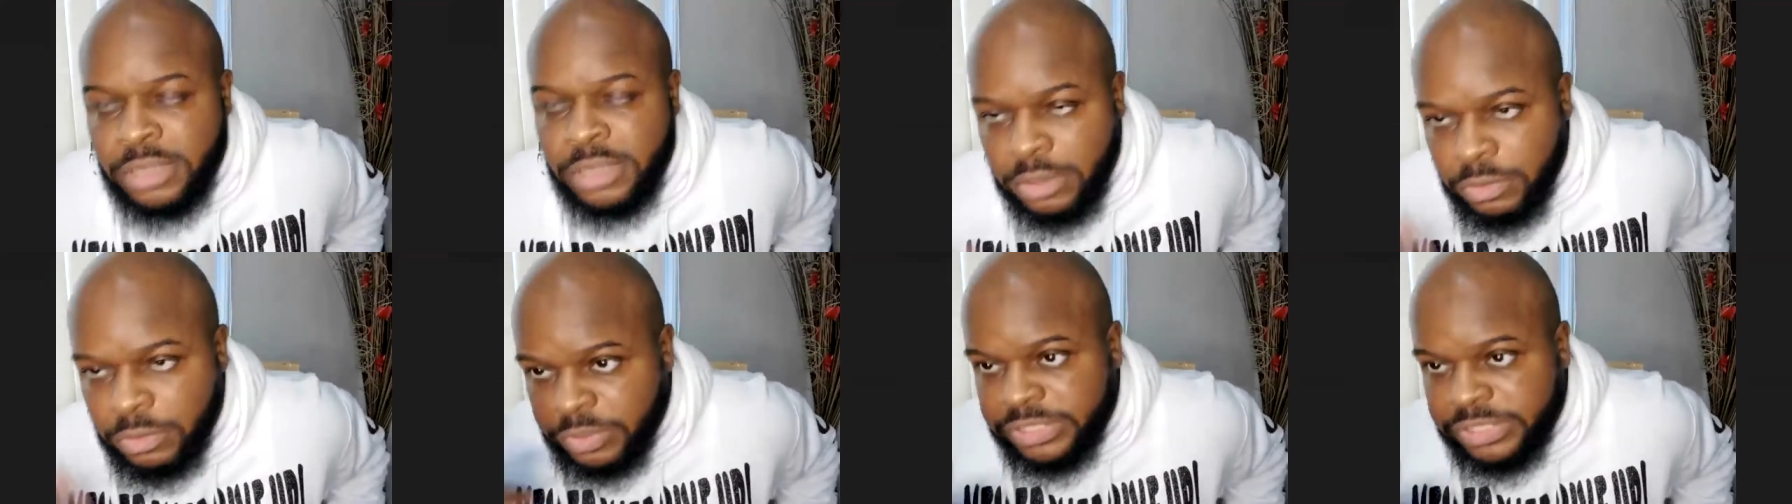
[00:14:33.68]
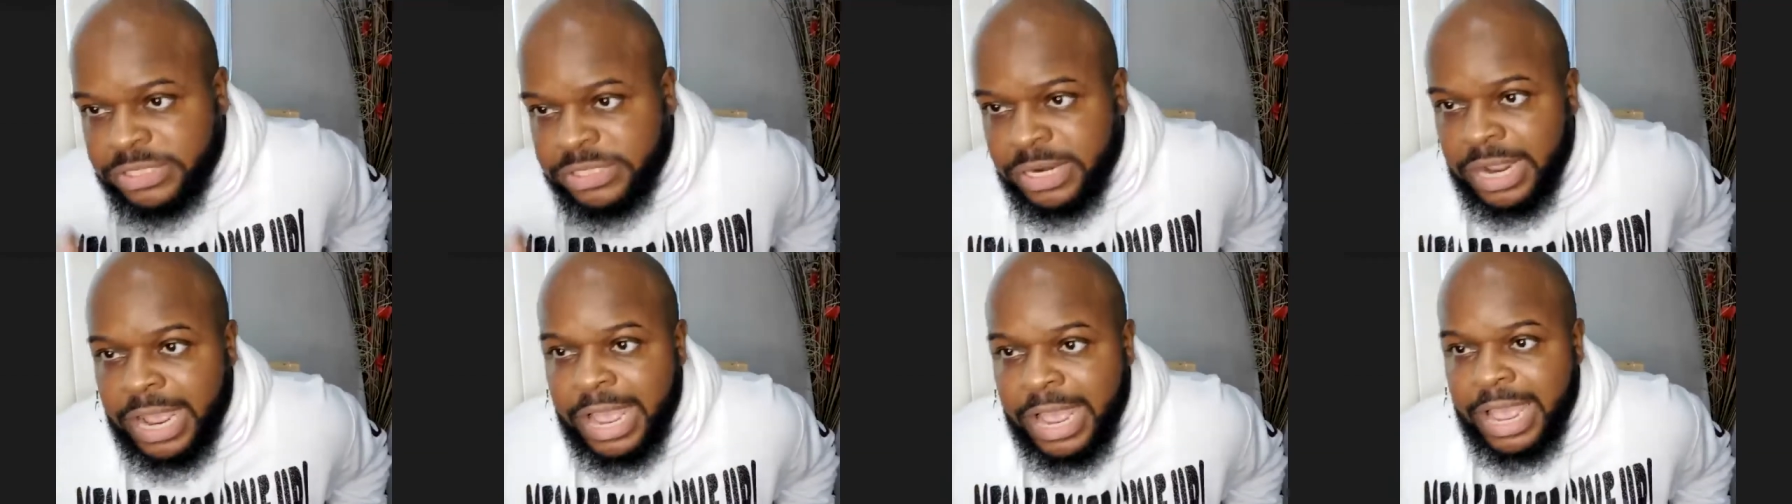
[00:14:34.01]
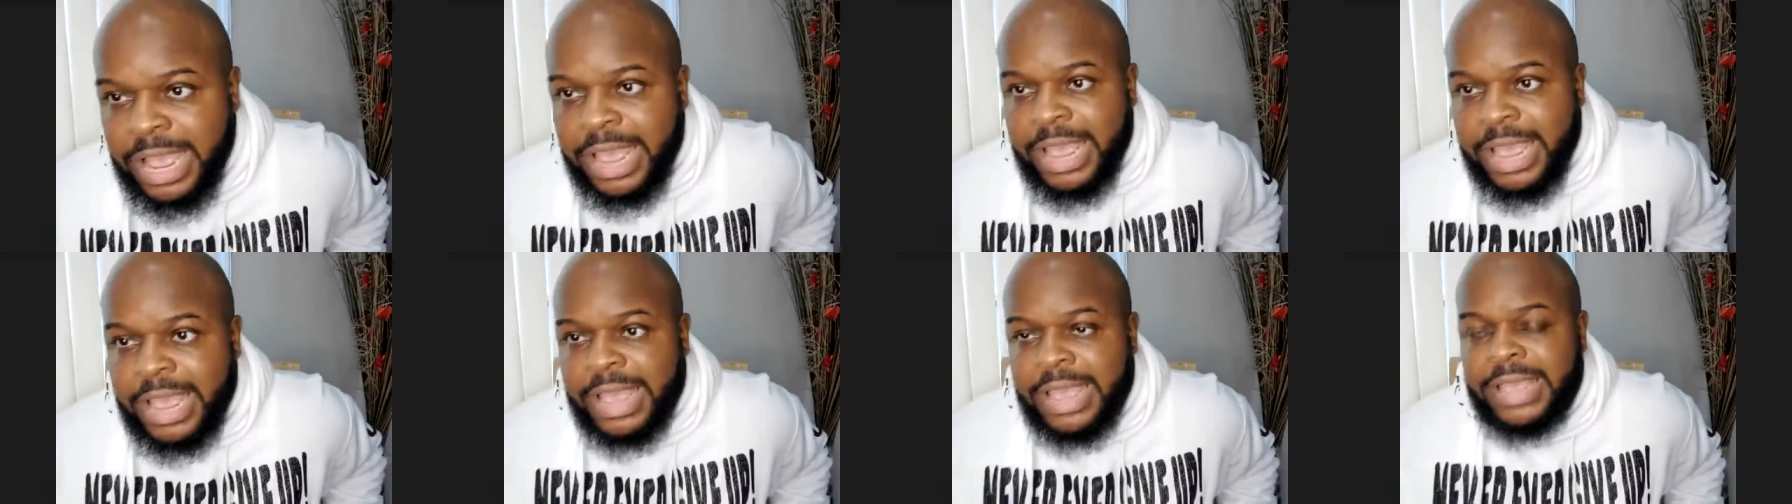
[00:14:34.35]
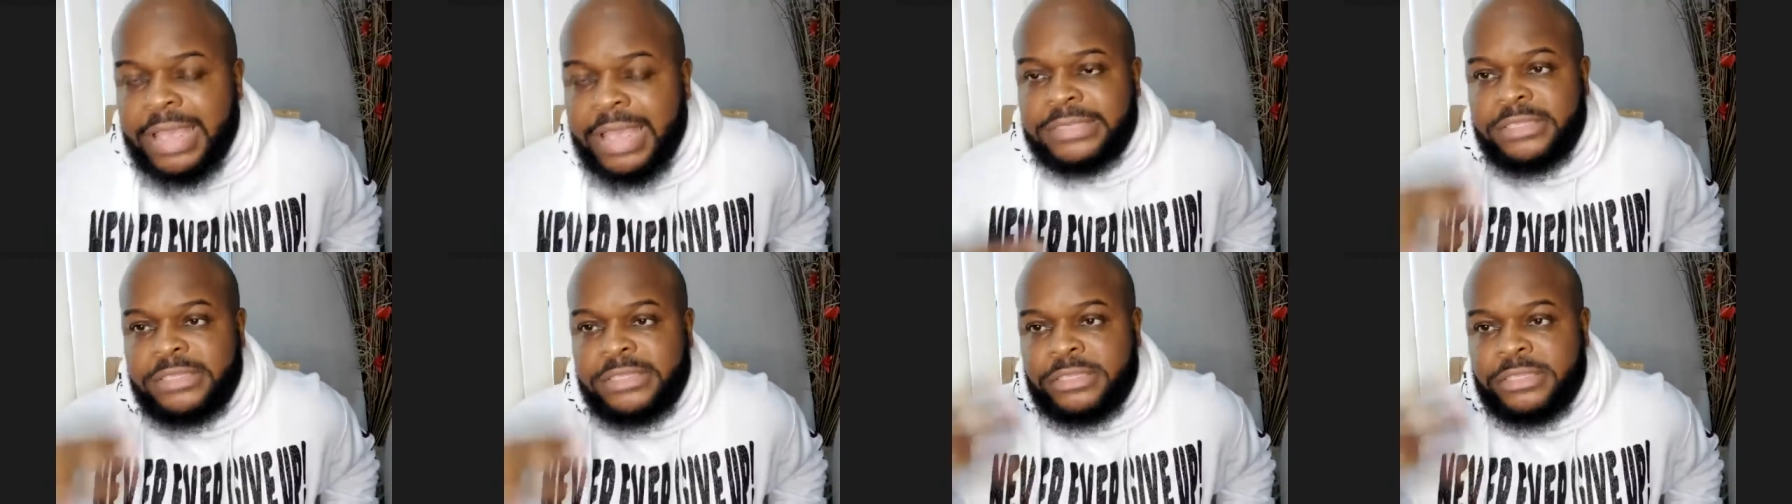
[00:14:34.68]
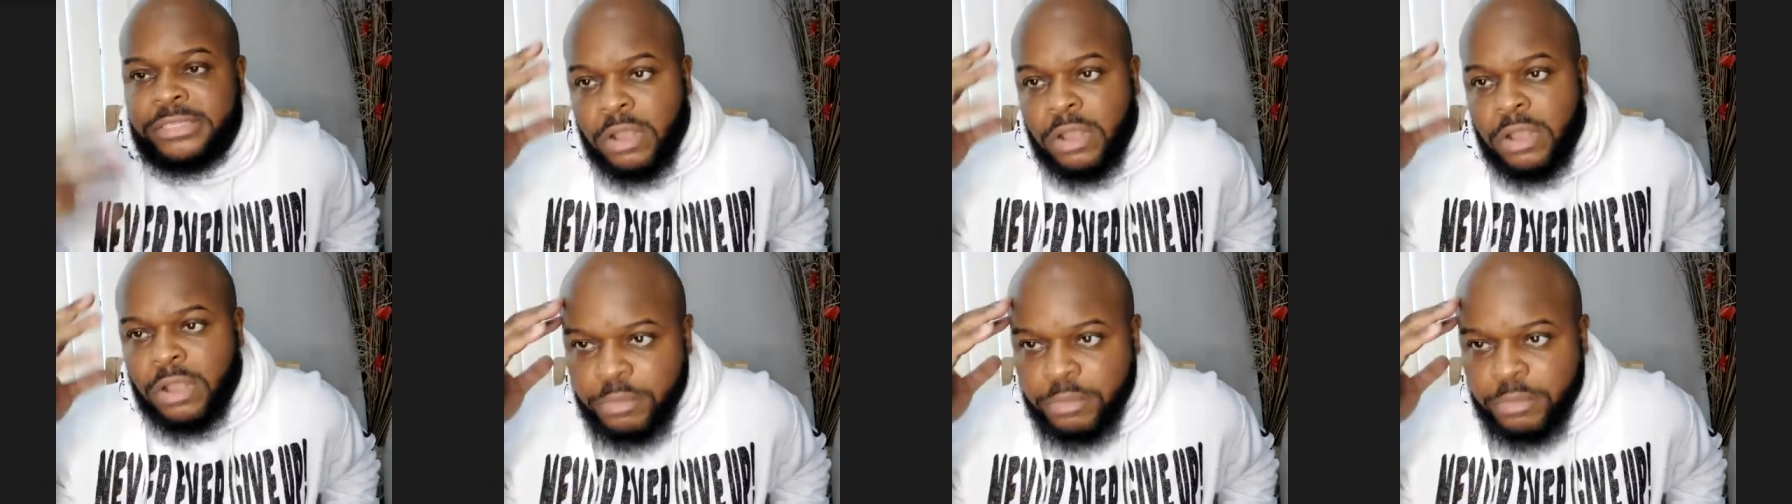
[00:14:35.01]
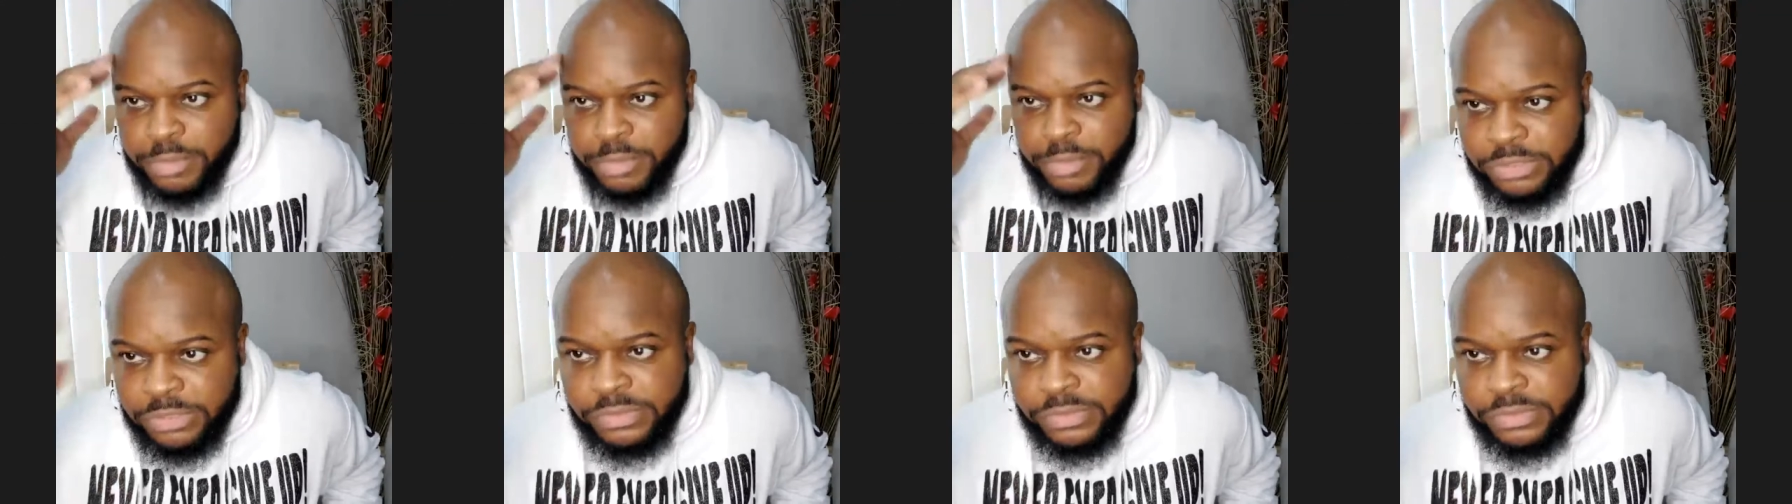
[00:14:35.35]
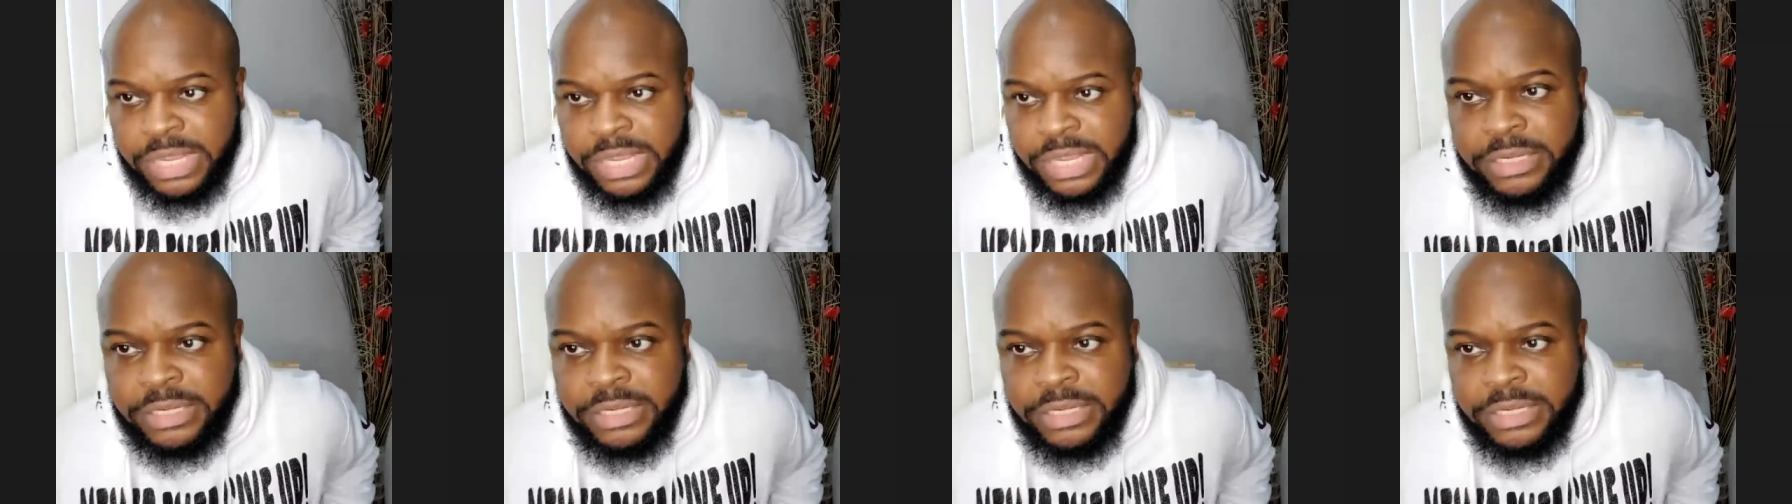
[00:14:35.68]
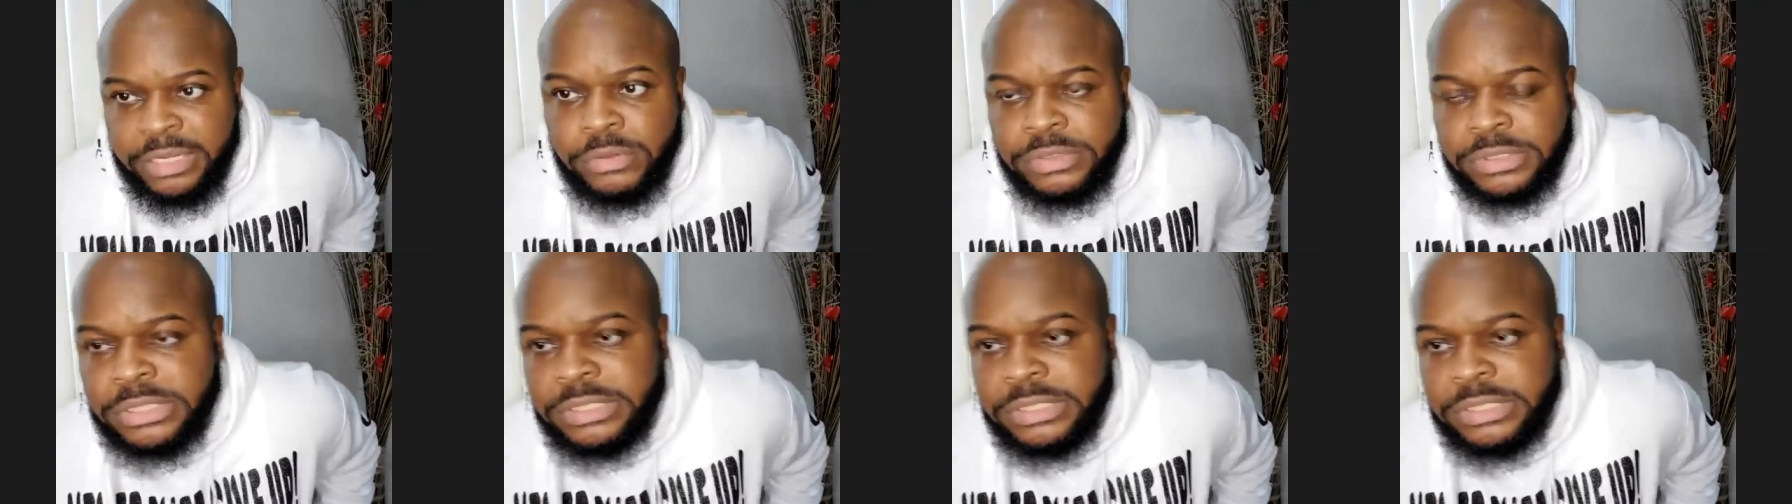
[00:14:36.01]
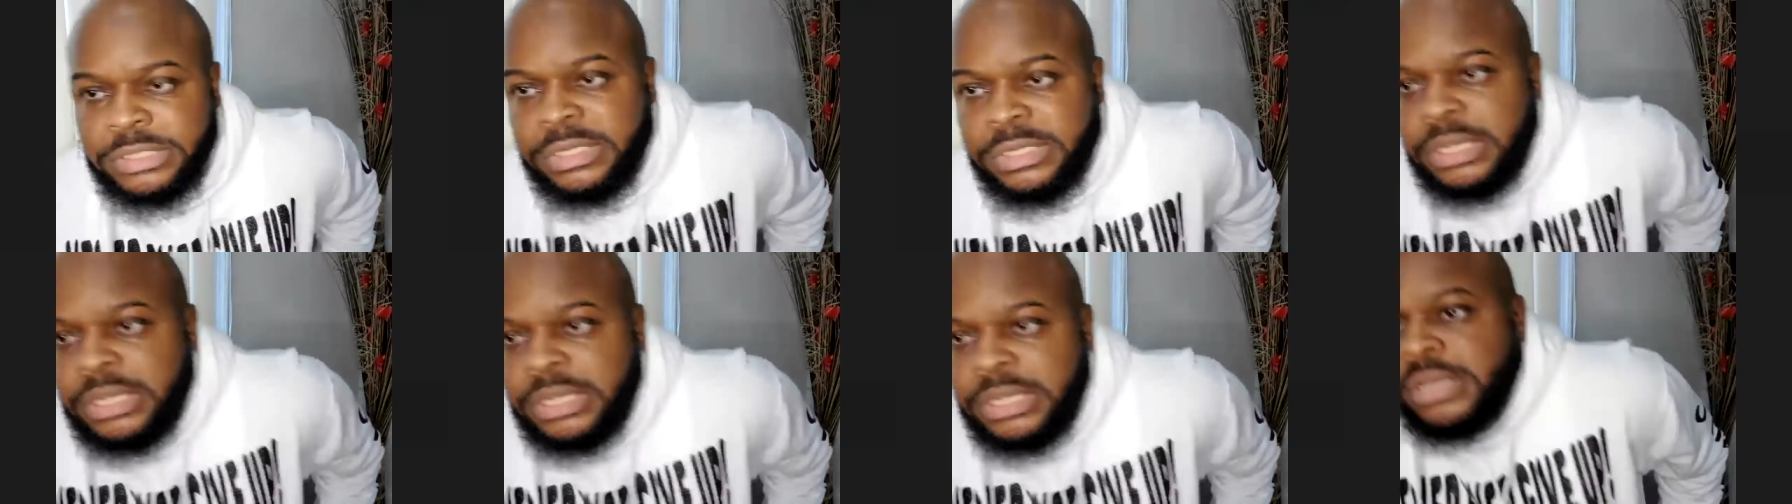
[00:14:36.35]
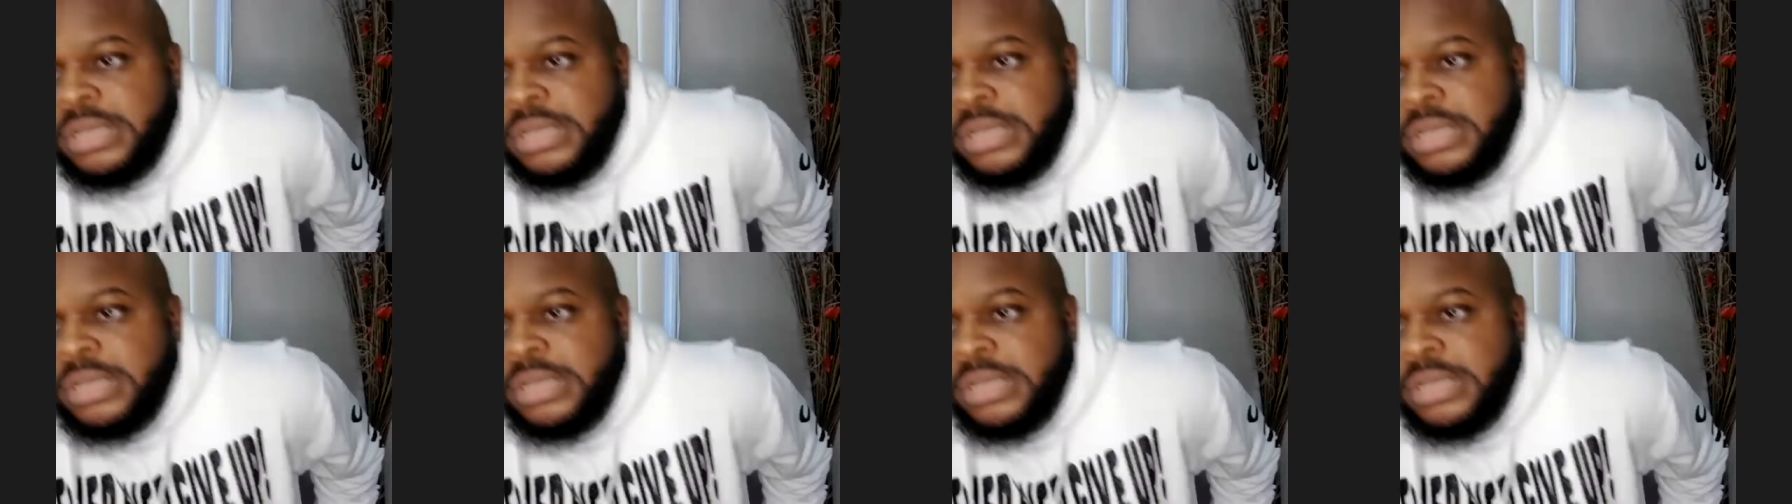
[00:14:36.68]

with your eyes and all mental psychosis and